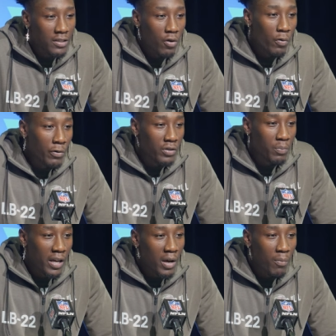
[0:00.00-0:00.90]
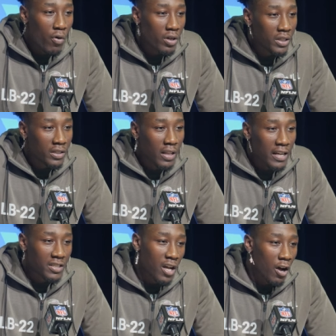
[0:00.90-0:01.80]
So we was playing more just
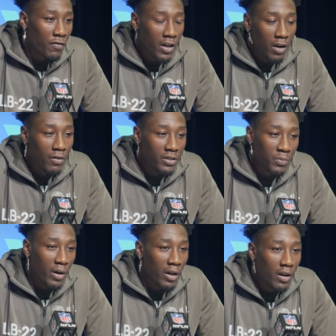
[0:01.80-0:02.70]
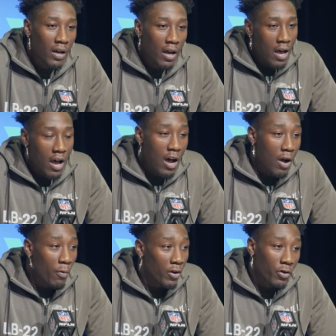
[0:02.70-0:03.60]
like soft coverage. But
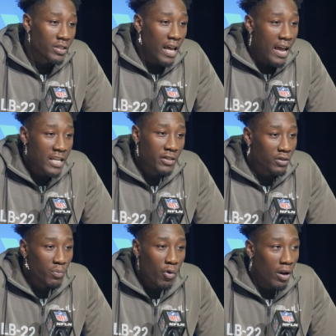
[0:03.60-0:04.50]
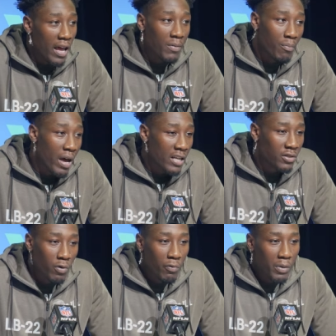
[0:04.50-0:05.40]
uh, with Chris Ash, it was more like
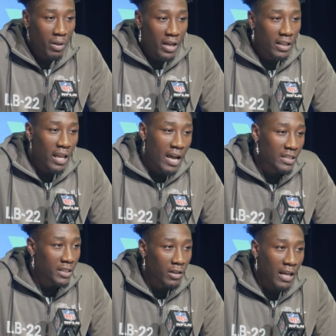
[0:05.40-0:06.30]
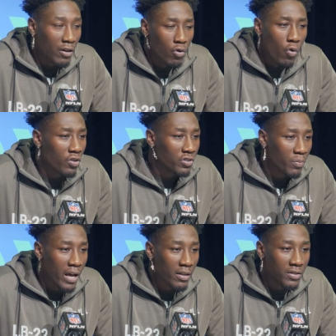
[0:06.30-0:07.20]
match what we played last year, like a quarters
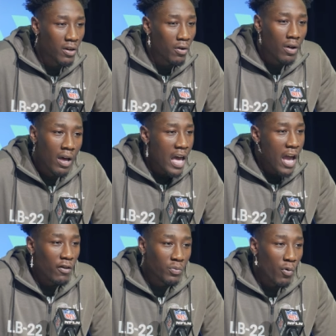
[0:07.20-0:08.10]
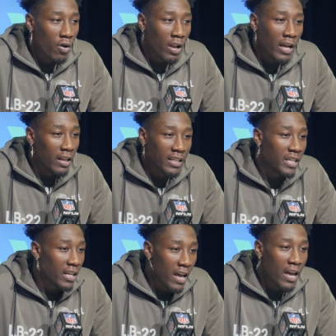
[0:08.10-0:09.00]
match. So it was more like
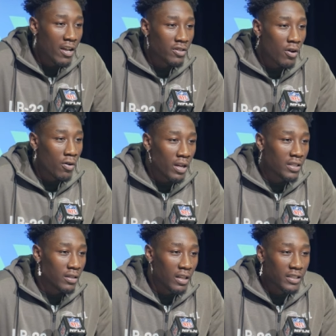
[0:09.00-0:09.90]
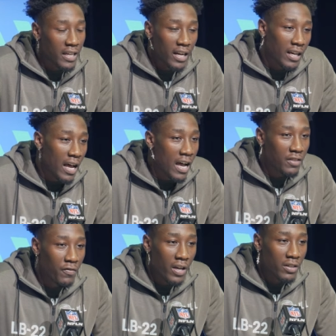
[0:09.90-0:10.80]
let's get hands on, let's let's get in
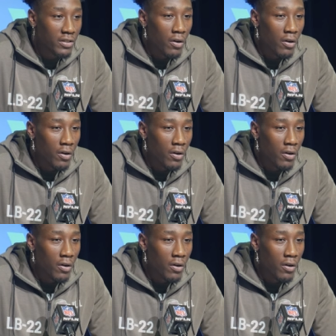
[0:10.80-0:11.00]
guys' face.